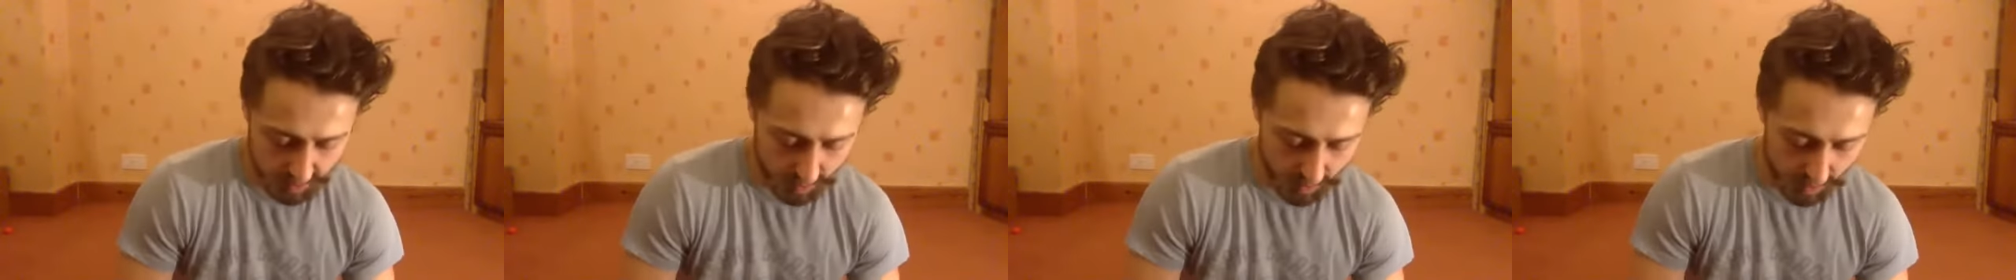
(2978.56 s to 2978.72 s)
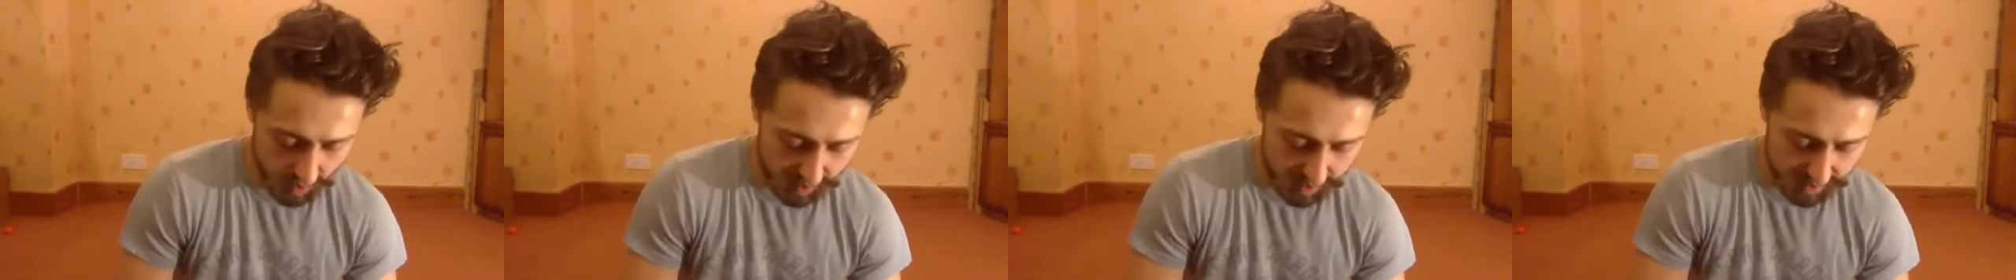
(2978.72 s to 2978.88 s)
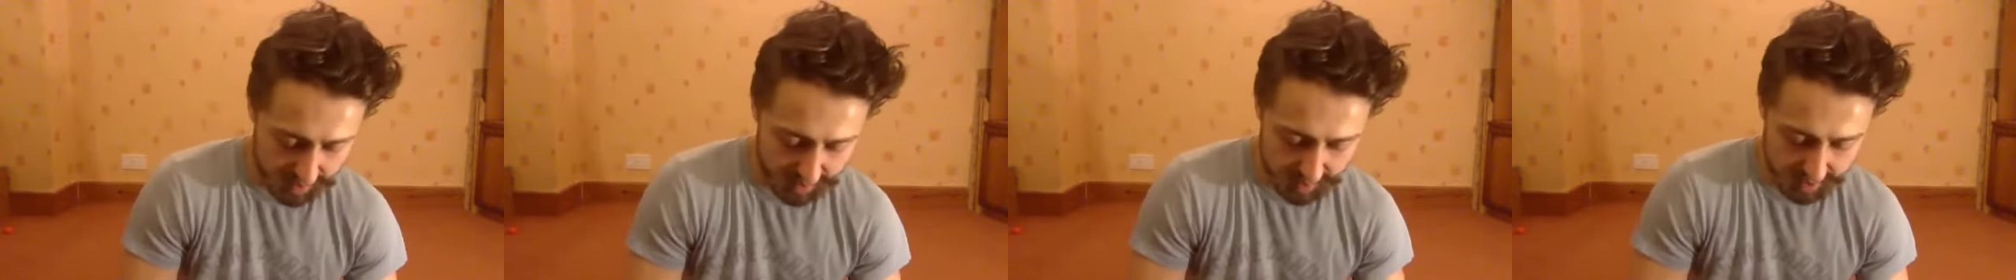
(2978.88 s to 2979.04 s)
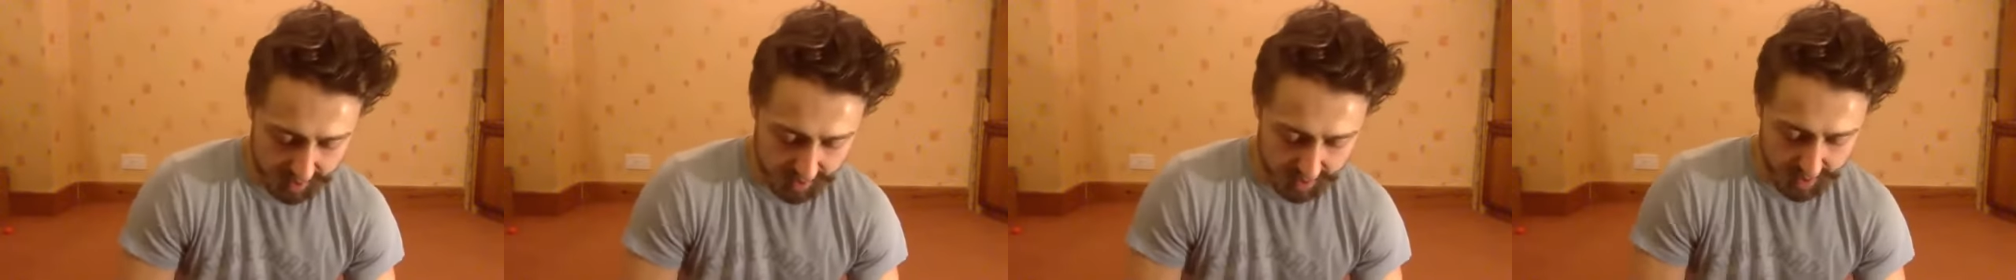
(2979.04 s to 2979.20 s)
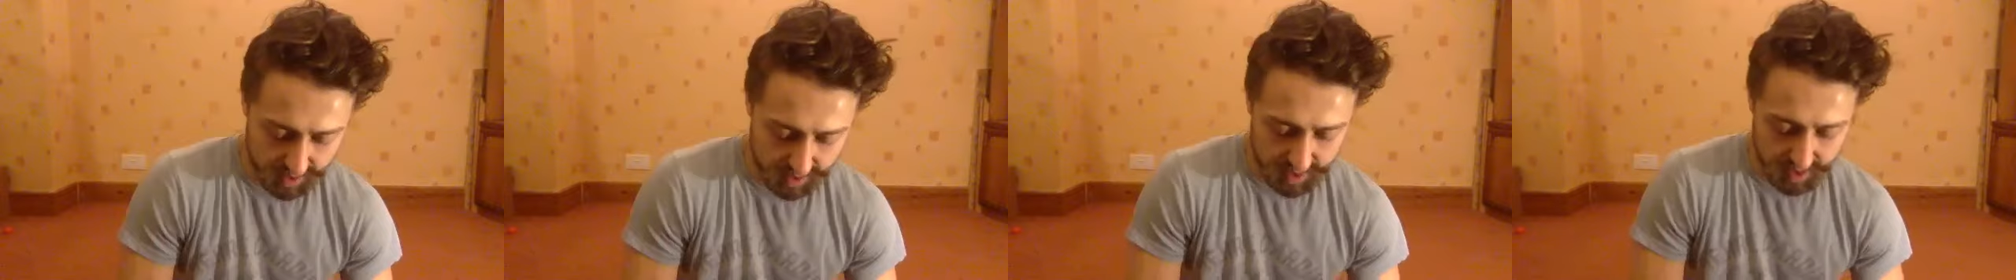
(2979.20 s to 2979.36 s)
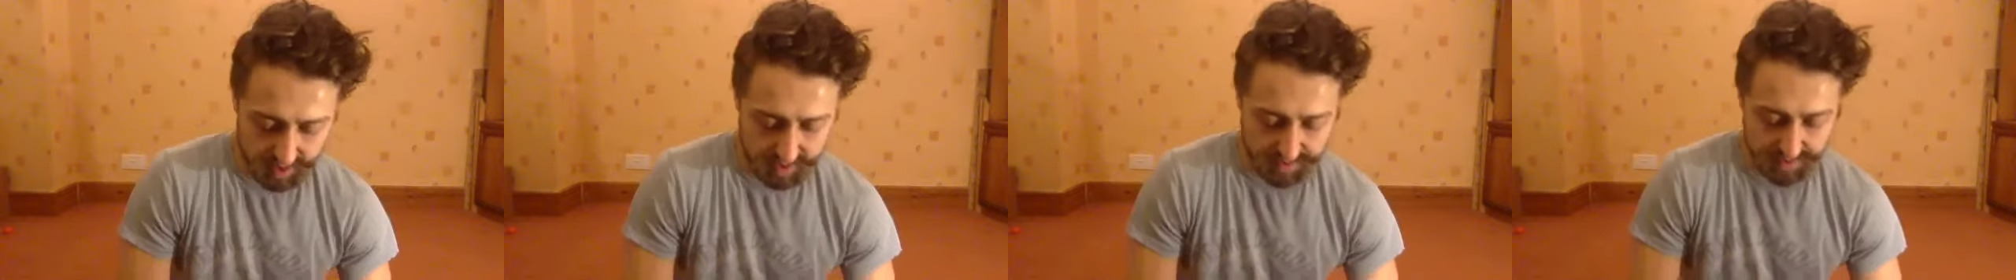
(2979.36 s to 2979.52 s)
1.
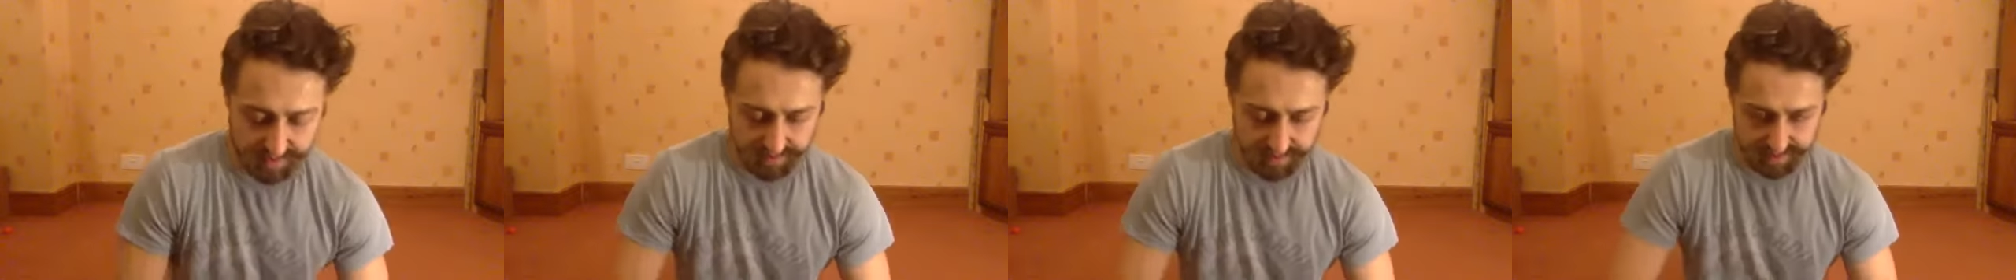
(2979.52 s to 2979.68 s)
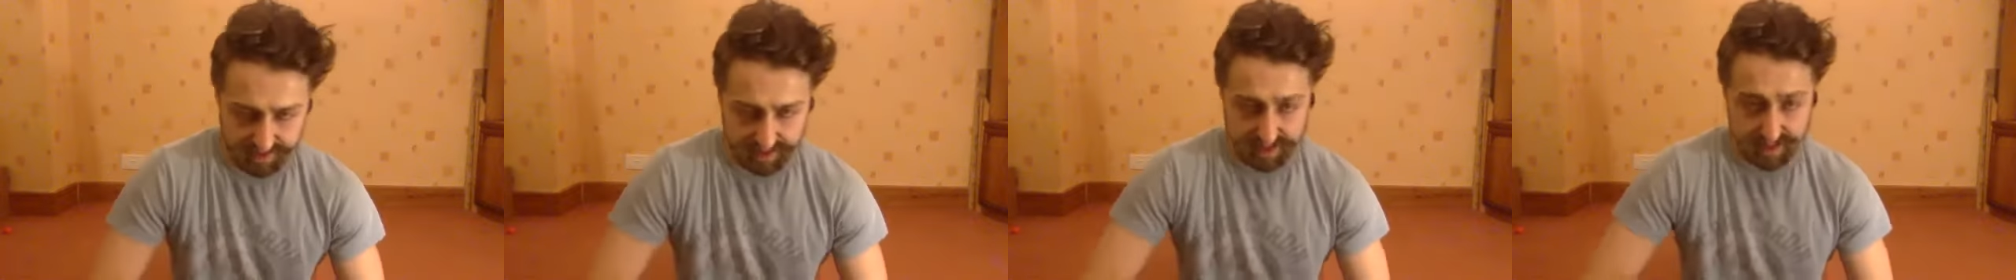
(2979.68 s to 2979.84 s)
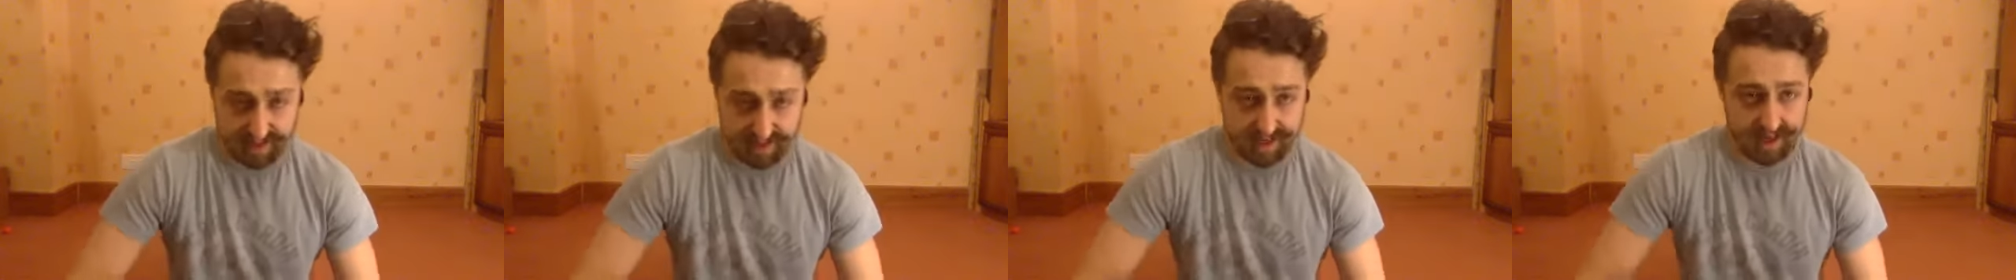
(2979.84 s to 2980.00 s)
Good. 15